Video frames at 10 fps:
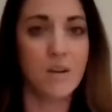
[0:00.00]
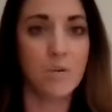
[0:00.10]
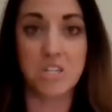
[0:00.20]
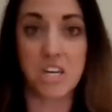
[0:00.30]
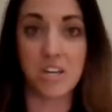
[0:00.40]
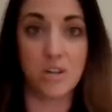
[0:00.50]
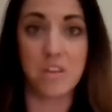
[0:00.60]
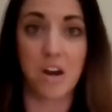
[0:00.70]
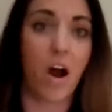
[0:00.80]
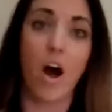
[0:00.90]
which I knew
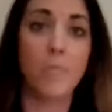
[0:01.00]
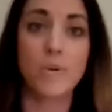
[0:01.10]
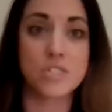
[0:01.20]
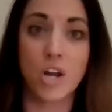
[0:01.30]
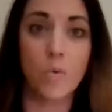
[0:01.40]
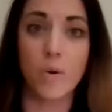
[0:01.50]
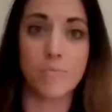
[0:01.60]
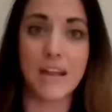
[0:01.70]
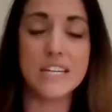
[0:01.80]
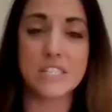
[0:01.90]
that almost no one
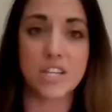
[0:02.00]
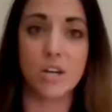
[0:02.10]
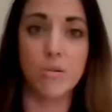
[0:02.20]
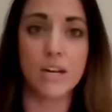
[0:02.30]
made it to.